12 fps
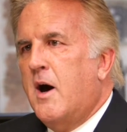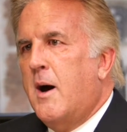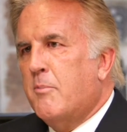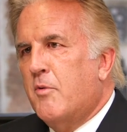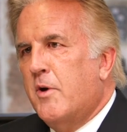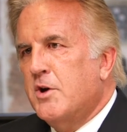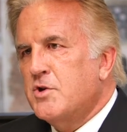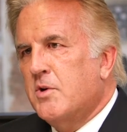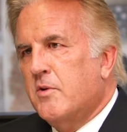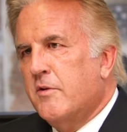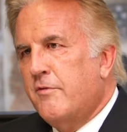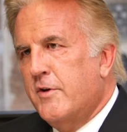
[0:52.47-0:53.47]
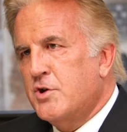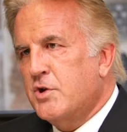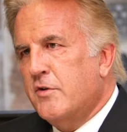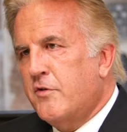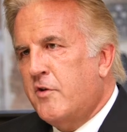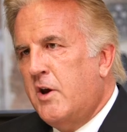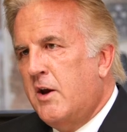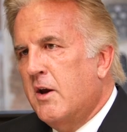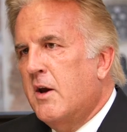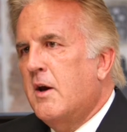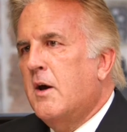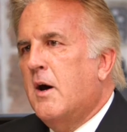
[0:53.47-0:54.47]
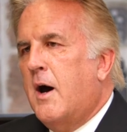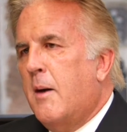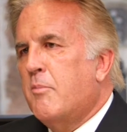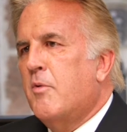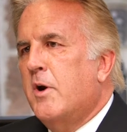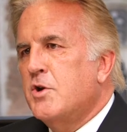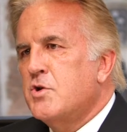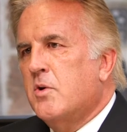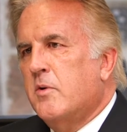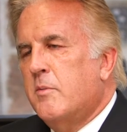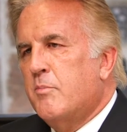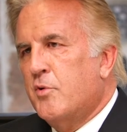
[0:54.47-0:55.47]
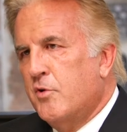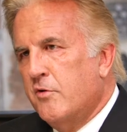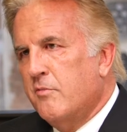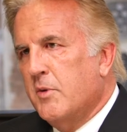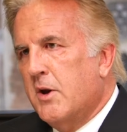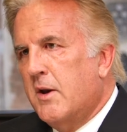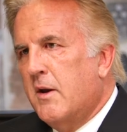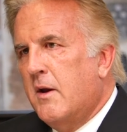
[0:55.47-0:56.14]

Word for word: operational efficiency, operational improvement.